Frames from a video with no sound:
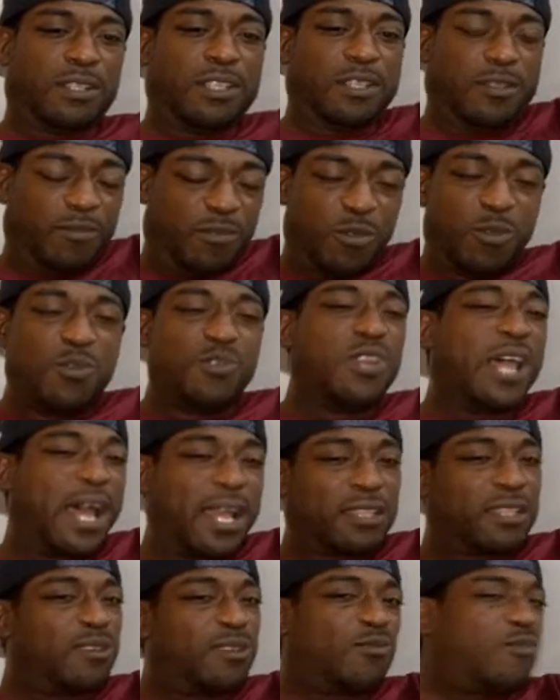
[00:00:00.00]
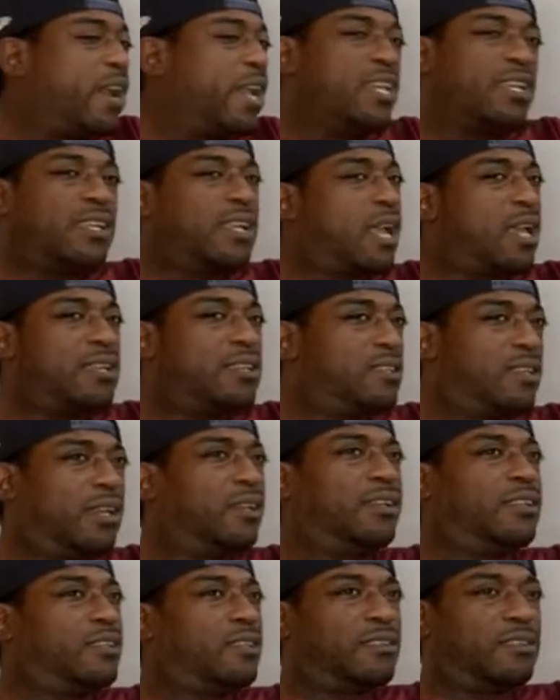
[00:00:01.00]
If you're not the right kind of
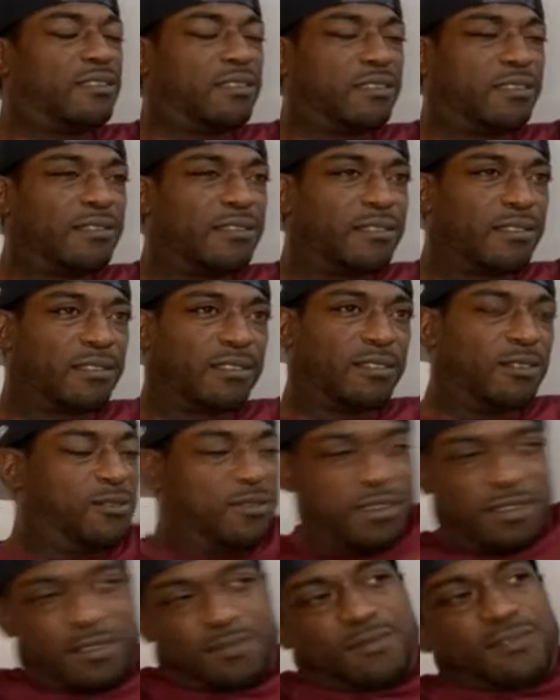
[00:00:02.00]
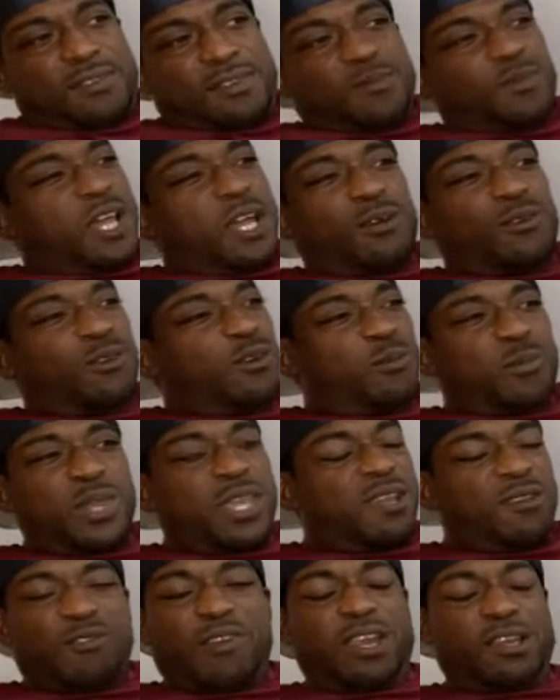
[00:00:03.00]
nigga, I'm not going to
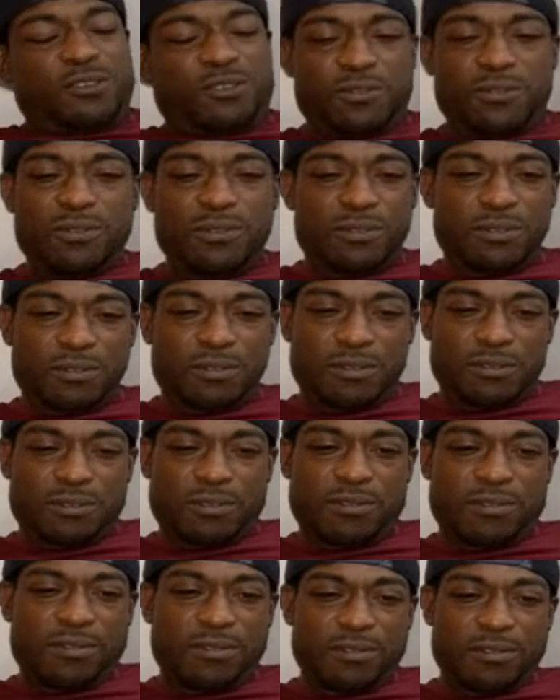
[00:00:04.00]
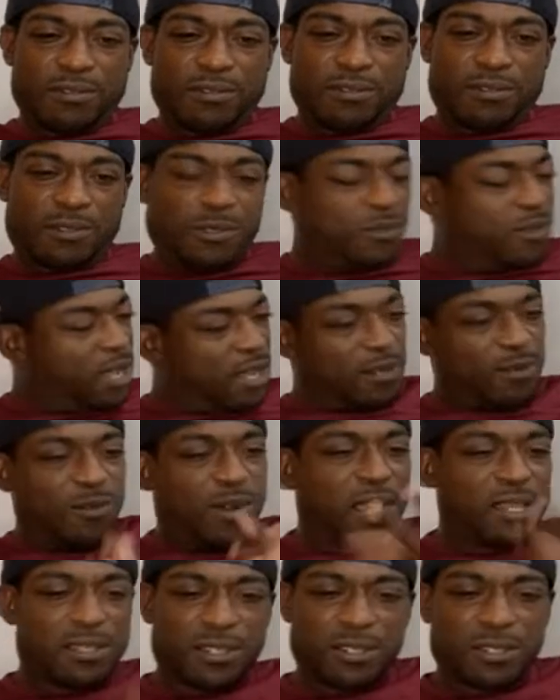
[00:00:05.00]
be around you. You got to
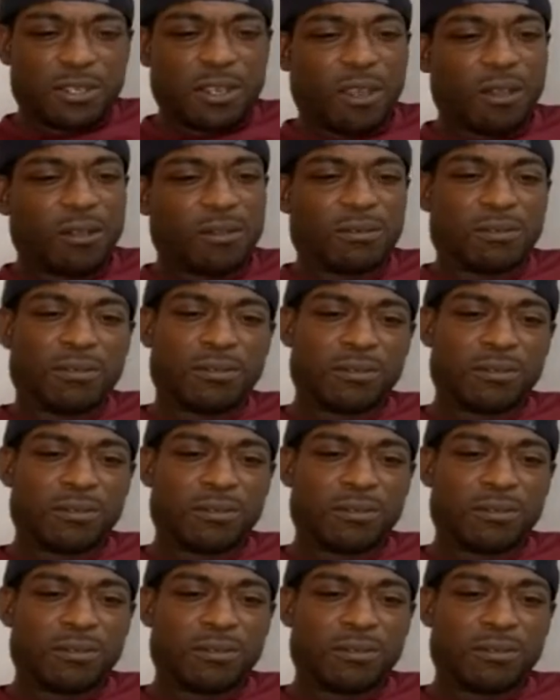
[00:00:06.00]
watch the show.